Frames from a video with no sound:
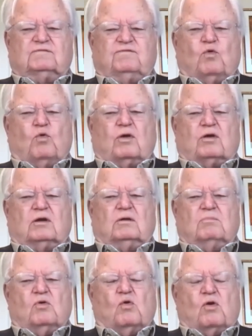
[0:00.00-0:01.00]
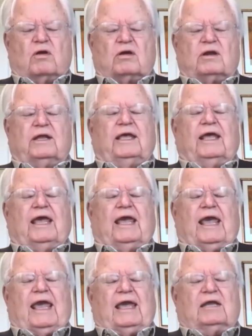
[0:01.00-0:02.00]
4 more,
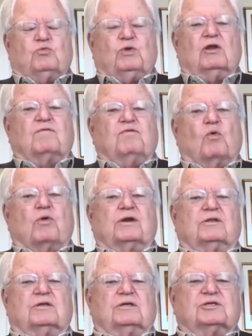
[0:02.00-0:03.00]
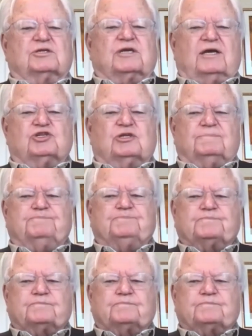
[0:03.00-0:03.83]
and we look forward to the discussion.